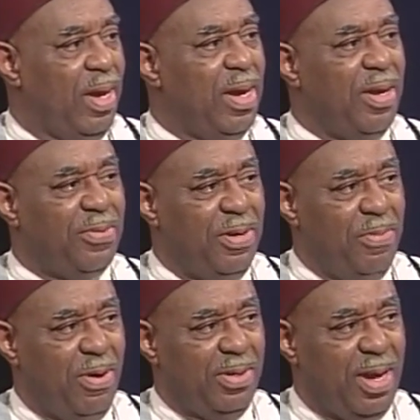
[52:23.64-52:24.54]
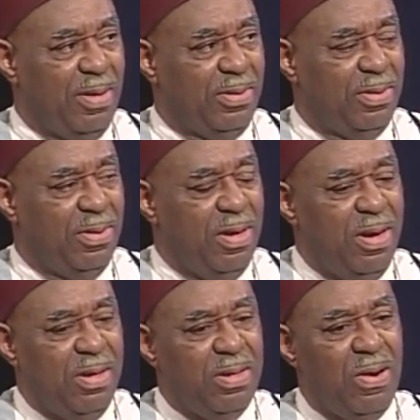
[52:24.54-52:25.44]
And that's what it boils down to.
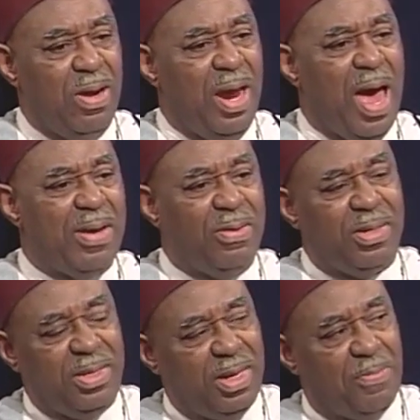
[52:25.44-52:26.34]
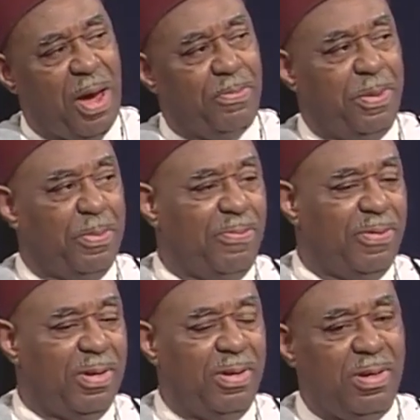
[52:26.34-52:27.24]
I don't condemn our people
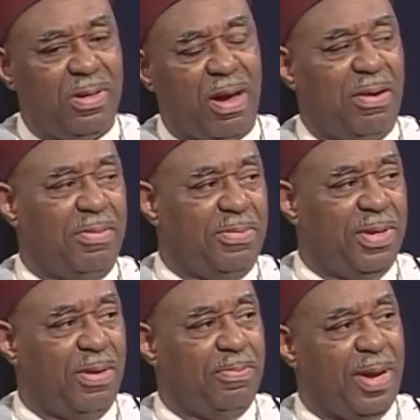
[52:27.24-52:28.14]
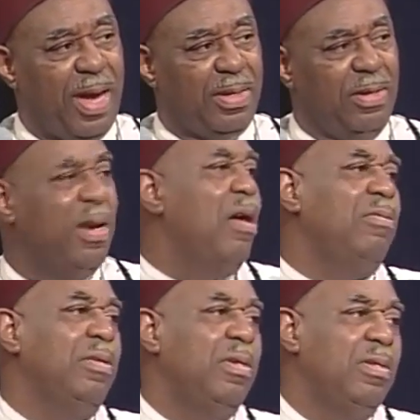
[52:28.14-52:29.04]
for calling themselves black and
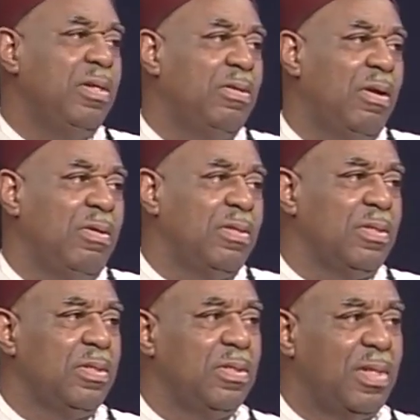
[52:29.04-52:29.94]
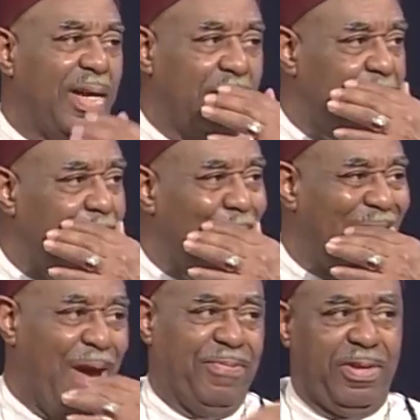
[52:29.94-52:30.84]
Negro and colored,
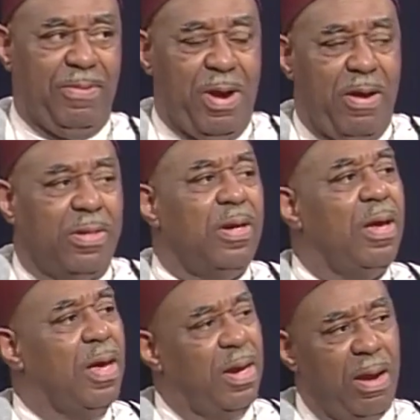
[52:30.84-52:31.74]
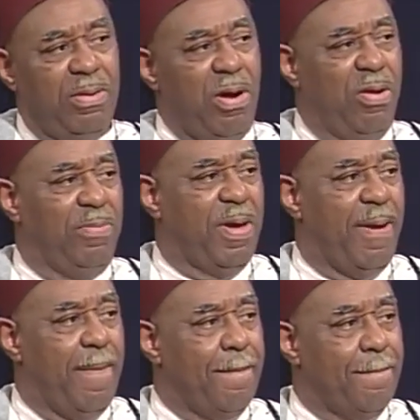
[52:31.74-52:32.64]
African American. They don't know any better.